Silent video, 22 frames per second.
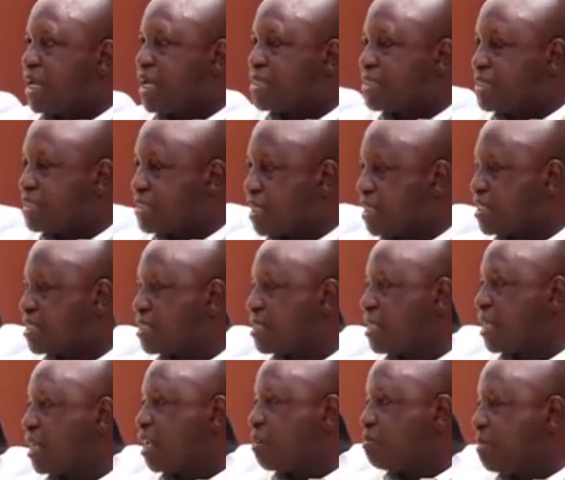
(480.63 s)
as the
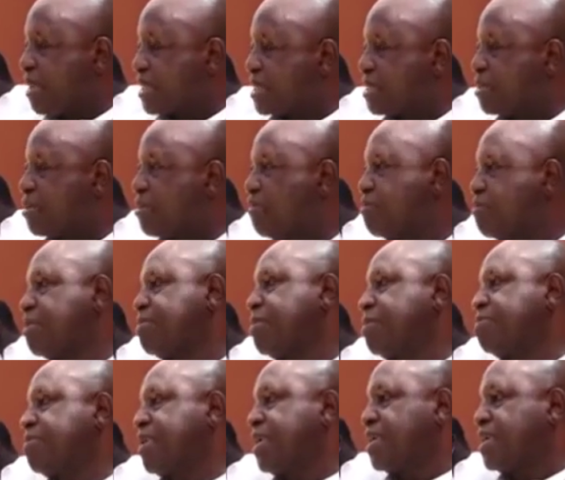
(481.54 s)
Secretary General and Party of
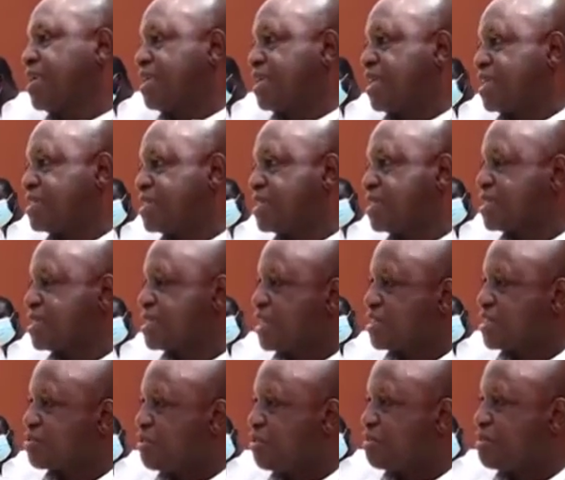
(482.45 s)
PPP. That's it.
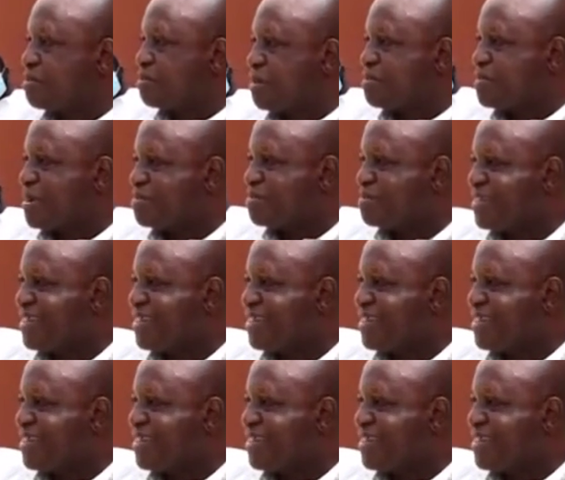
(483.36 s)
That's solved the problem.